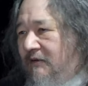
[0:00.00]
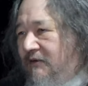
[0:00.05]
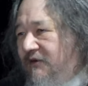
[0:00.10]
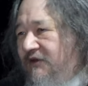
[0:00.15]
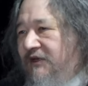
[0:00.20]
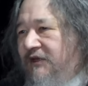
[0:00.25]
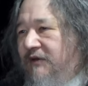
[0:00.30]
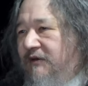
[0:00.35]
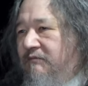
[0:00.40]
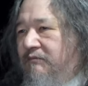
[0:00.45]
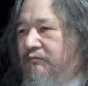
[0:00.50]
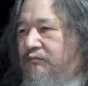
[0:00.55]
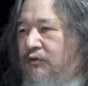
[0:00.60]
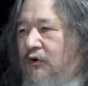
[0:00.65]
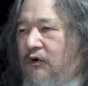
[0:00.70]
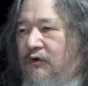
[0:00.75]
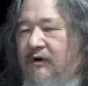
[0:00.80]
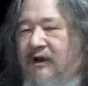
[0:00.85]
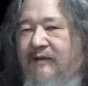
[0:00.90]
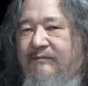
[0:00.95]
did
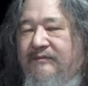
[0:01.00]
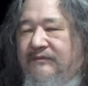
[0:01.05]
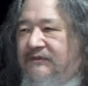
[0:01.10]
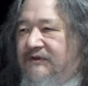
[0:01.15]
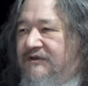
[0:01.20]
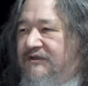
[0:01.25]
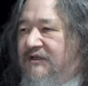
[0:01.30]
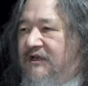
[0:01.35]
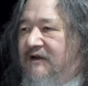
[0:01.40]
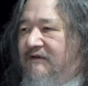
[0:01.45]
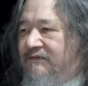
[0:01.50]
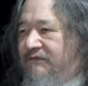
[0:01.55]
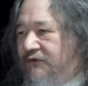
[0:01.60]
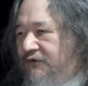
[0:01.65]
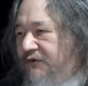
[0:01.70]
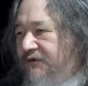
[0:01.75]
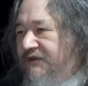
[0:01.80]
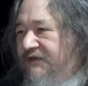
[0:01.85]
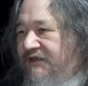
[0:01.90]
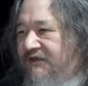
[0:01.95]
programmed the stuff,
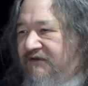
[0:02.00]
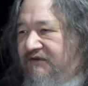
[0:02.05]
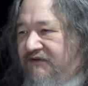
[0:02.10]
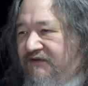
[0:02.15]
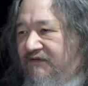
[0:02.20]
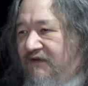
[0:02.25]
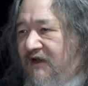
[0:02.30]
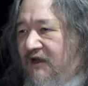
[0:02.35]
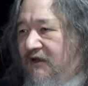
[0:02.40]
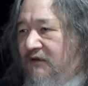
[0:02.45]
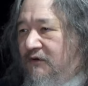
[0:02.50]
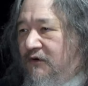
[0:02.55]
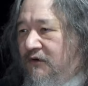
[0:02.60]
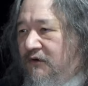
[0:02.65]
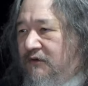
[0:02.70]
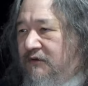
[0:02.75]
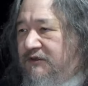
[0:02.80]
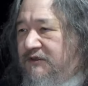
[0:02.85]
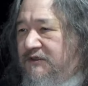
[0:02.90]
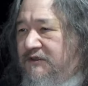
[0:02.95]
new sysfs file
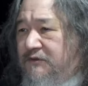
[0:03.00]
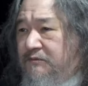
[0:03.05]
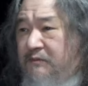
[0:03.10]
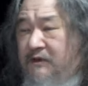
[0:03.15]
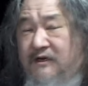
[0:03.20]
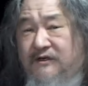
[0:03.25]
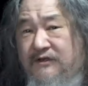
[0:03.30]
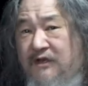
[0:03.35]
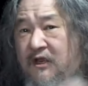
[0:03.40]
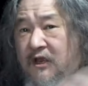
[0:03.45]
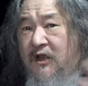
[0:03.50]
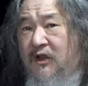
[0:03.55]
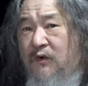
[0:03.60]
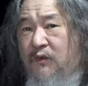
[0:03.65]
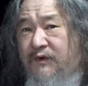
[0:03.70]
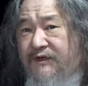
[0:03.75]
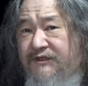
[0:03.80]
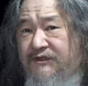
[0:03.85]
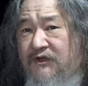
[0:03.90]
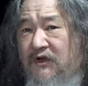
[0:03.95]
curved displays.
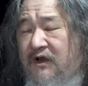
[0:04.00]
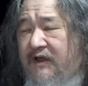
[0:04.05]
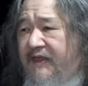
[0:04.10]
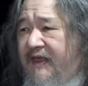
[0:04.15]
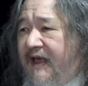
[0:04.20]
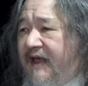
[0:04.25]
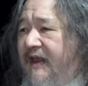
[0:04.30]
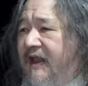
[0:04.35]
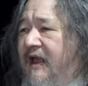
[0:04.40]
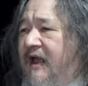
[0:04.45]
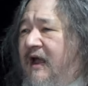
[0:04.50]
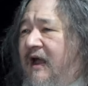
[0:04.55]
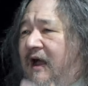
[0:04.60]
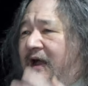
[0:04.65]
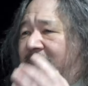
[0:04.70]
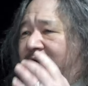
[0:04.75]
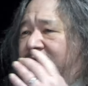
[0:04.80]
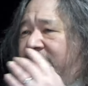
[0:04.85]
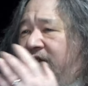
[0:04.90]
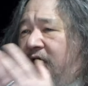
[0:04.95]
We saw that.
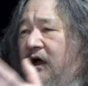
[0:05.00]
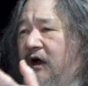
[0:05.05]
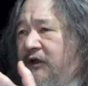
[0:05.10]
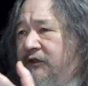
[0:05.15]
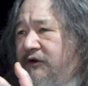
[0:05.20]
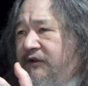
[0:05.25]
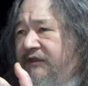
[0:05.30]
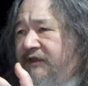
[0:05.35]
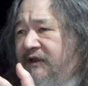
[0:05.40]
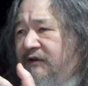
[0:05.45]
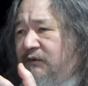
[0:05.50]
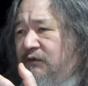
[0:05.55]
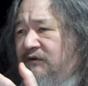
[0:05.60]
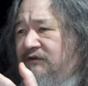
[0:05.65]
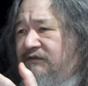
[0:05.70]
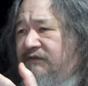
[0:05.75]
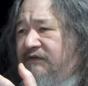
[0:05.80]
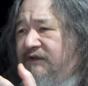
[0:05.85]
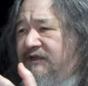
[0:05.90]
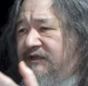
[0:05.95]
Uh, the other thing was
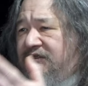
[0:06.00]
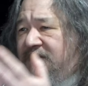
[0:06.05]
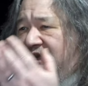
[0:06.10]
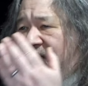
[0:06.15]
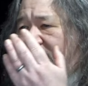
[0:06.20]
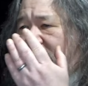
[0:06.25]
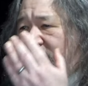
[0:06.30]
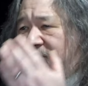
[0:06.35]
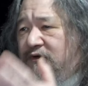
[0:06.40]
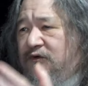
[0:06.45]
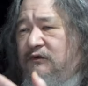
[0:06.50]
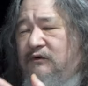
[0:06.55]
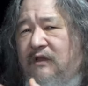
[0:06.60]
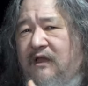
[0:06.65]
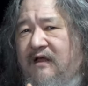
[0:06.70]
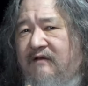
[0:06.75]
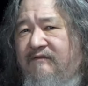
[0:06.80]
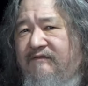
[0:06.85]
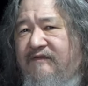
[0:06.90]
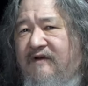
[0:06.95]
for this time was
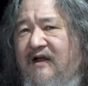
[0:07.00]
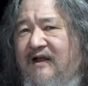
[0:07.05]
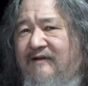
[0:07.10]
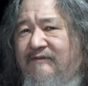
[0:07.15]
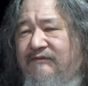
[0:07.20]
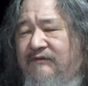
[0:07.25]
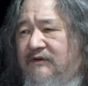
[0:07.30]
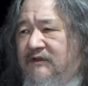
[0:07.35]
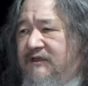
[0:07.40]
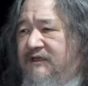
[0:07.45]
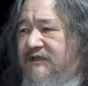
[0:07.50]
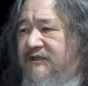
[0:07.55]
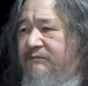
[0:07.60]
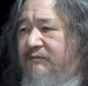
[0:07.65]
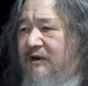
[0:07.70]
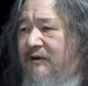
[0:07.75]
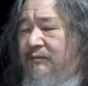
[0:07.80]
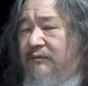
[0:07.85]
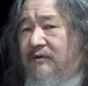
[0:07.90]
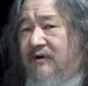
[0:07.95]
Ulam 5 release
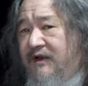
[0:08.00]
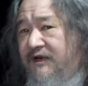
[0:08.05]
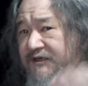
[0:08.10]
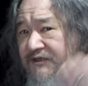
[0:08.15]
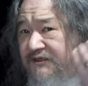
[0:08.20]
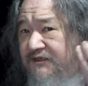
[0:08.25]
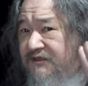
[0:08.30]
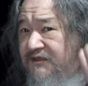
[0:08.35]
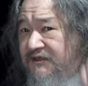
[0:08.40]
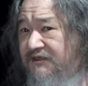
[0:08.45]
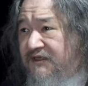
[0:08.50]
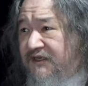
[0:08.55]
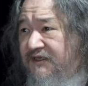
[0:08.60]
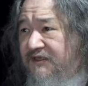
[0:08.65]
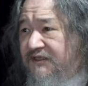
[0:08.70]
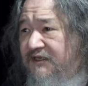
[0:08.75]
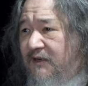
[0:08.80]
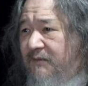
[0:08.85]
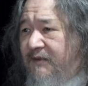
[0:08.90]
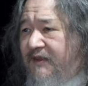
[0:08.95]
preparations. Did
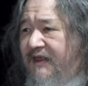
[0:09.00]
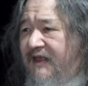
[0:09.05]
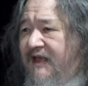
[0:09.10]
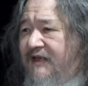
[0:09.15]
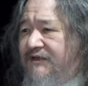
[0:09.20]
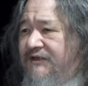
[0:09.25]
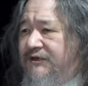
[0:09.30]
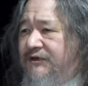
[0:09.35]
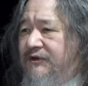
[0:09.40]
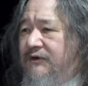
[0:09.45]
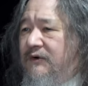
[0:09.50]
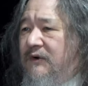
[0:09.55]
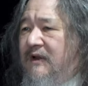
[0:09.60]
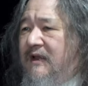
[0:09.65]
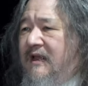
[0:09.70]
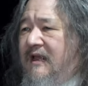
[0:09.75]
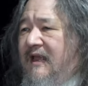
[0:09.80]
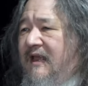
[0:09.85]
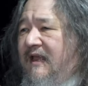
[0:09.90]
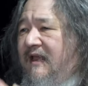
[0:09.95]
some of that too.
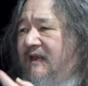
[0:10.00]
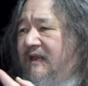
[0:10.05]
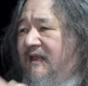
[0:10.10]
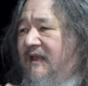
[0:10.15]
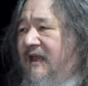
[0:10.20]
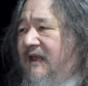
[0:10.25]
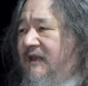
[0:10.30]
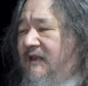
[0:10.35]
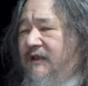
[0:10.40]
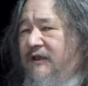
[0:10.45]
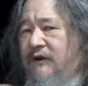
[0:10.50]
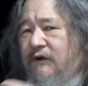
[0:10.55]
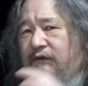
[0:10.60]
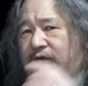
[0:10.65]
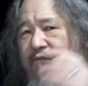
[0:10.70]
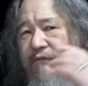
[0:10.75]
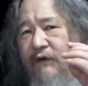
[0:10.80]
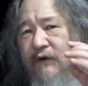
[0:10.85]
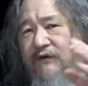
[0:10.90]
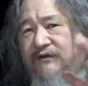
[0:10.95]
And and you know,
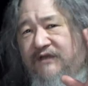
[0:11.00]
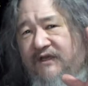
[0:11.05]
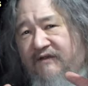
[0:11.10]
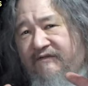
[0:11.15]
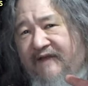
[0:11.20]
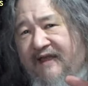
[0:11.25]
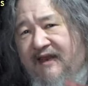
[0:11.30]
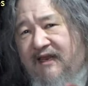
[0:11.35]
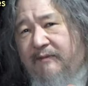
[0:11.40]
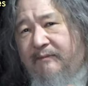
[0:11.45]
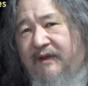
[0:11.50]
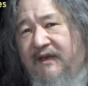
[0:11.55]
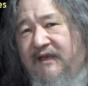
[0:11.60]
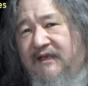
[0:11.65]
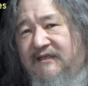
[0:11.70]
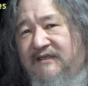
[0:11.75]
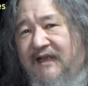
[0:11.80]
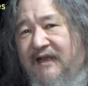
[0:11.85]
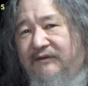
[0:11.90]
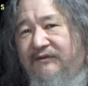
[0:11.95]
folks, if anybody
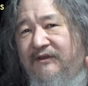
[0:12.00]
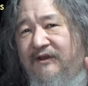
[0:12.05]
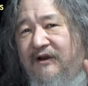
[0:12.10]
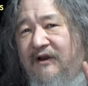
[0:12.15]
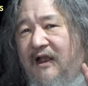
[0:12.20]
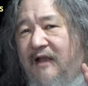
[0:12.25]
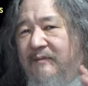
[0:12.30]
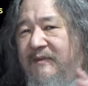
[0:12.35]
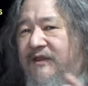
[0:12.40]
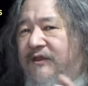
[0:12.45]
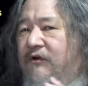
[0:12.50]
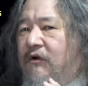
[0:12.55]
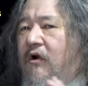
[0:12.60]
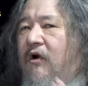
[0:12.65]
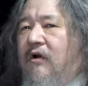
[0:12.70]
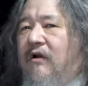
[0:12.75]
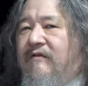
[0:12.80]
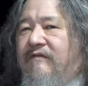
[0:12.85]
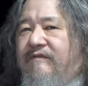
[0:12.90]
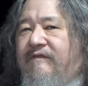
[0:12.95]
is out there, I mean, there
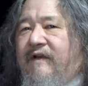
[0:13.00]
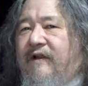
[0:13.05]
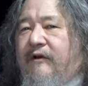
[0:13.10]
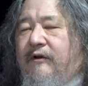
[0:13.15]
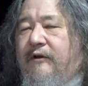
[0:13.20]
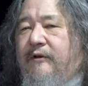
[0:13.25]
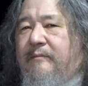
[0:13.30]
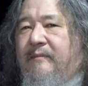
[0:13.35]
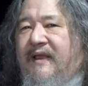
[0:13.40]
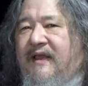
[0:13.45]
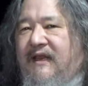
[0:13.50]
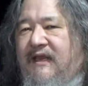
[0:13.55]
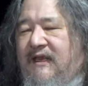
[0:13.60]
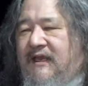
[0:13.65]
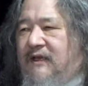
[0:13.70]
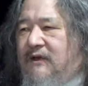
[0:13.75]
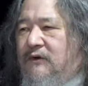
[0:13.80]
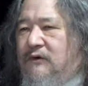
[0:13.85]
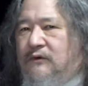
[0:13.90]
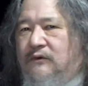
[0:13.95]
aren't very
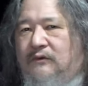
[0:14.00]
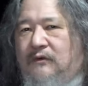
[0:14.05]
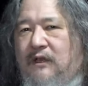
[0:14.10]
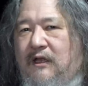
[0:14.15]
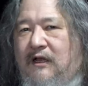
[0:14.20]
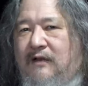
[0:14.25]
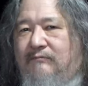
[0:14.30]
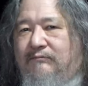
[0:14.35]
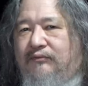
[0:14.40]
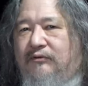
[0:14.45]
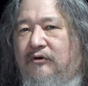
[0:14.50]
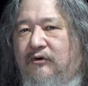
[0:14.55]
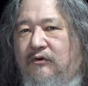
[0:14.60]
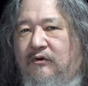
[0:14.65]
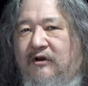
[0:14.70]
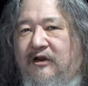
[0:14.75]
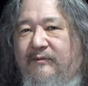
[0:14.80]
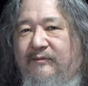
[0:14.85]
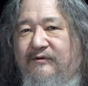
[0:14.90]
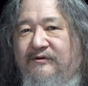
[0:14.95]
many Ulam
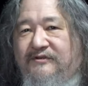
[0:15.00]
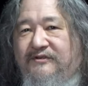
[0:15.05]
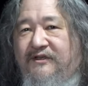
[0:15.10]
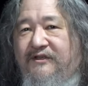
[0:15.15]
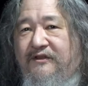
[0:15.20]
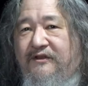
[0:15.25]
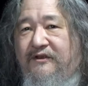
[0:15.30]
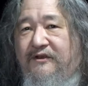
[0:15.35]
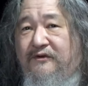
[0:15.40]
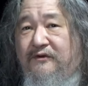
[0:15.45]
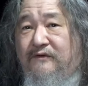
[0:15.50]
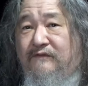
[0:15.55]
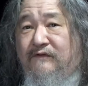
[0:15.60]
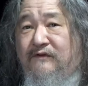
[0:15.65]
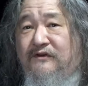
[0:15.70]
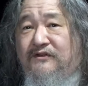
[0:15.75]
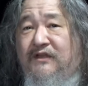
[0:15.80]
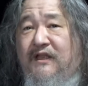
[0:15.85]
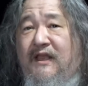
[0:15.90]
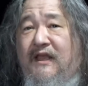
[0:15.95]
programmers in the
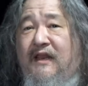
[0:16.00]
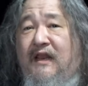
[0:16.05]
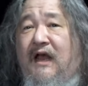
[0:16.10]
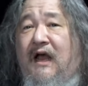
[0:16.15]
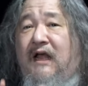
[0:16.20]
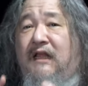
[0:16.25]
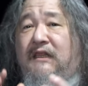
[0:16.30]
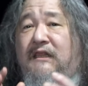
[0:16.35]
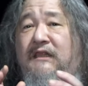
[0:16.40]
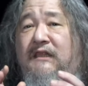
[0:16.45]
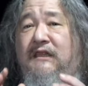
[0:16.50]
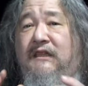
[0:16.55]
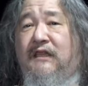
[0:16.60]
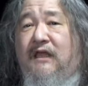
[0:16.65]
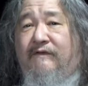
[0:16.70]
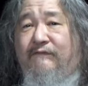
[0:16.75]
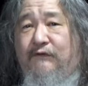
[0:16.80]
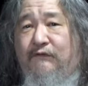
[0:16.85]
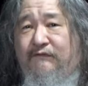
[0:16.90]
universe, and I love you